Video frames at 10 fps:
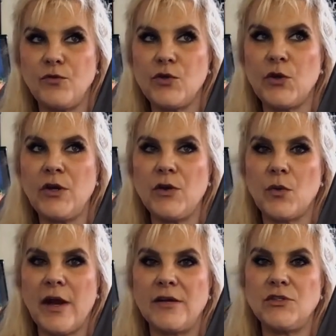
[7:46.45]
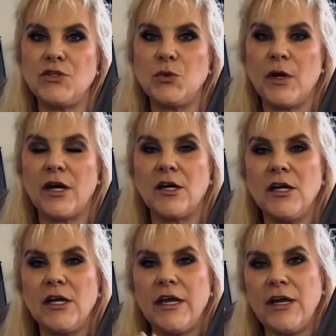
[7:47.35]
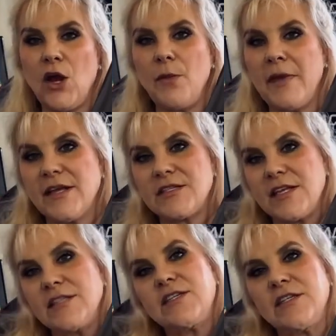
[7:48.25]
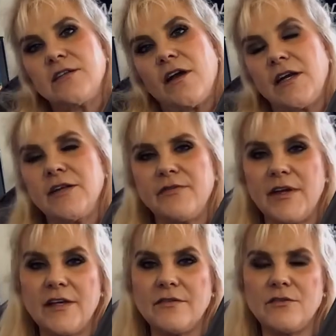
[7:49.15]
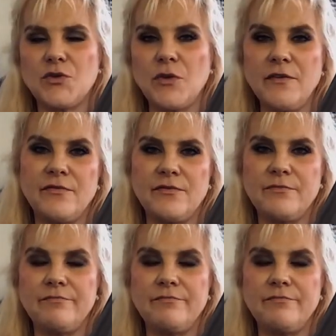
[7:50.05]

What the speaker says: turn it around to where it all makes sense in kind of a sort of